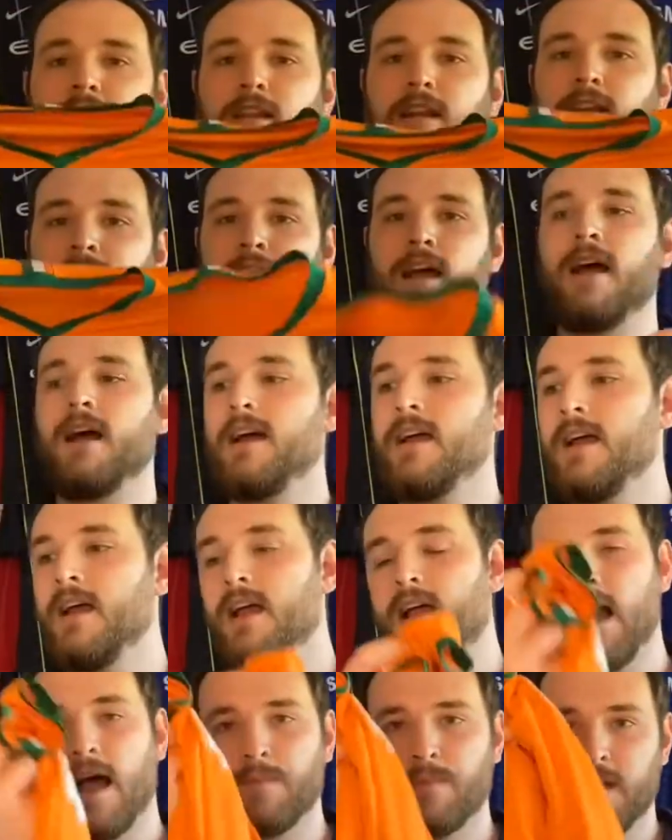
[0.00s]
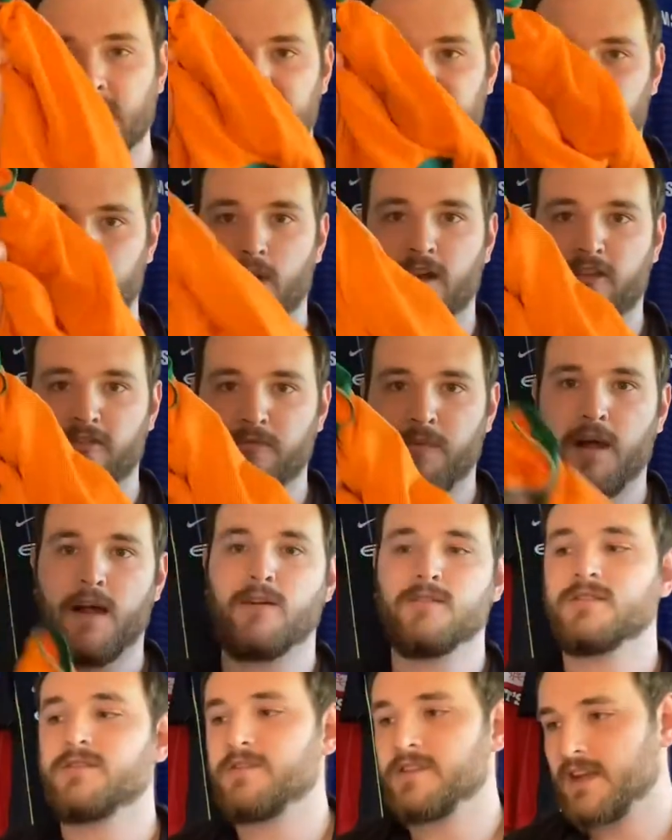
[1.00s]
like that. I paid
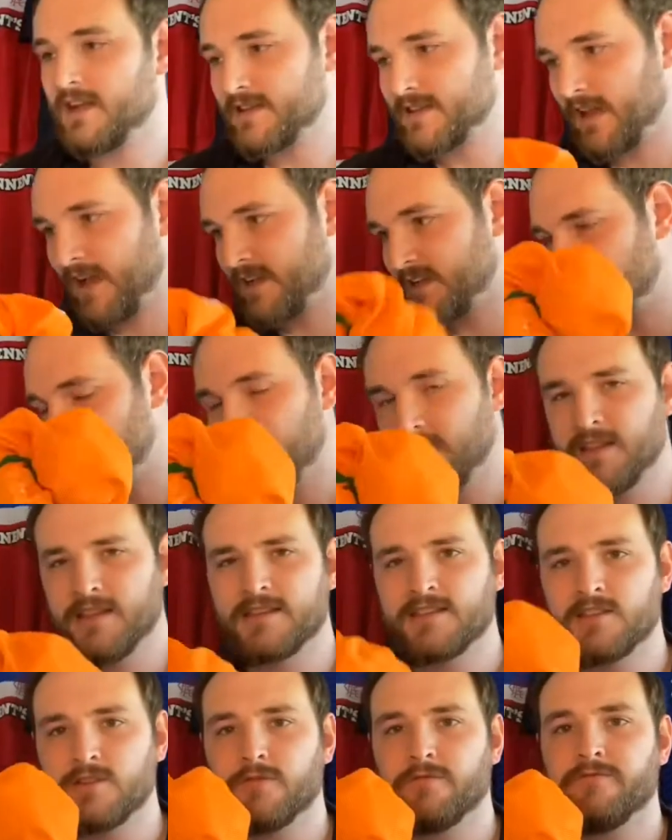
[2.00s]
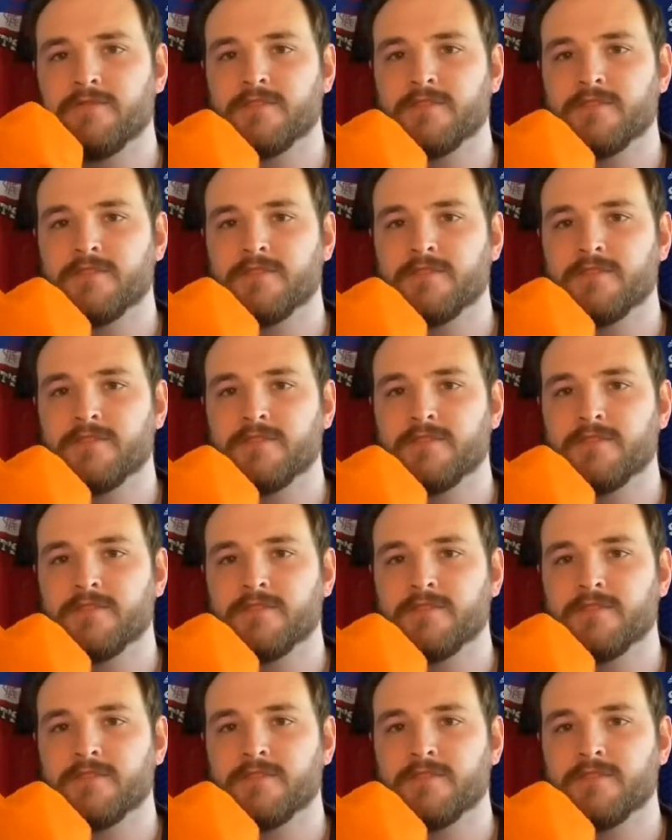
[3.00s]
£12 for that. That has been listed up for